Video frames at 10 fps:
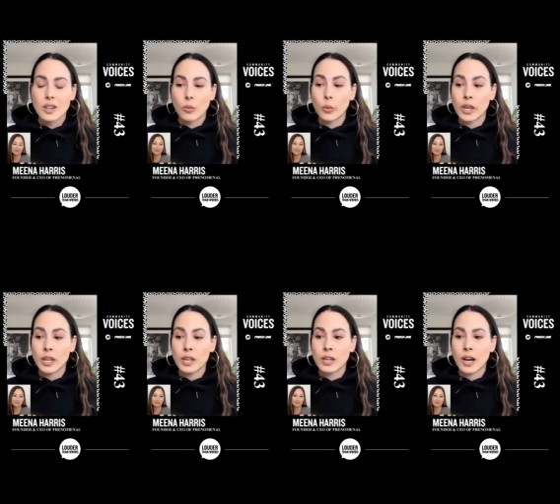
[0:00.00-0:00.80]

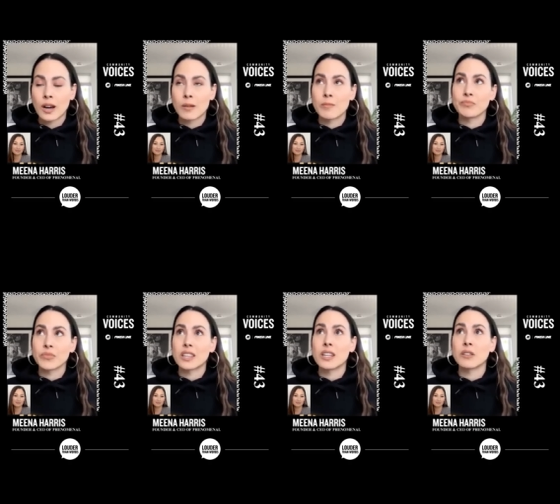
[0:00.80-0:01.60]
We, um,
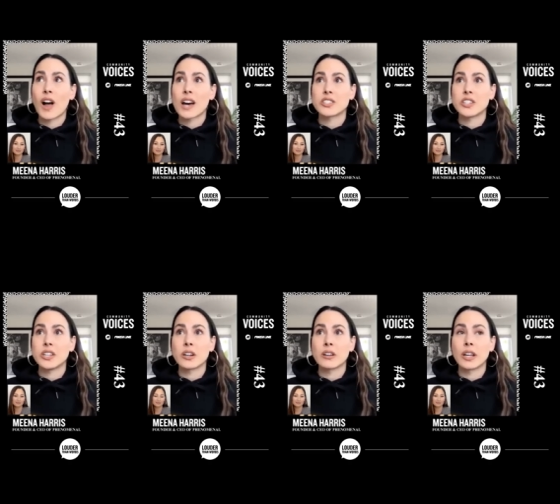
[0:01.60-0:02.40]
at the end of last
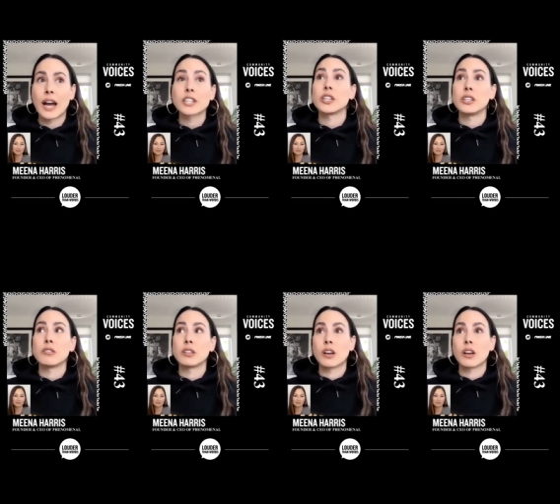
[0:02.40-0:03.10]
year, and actually,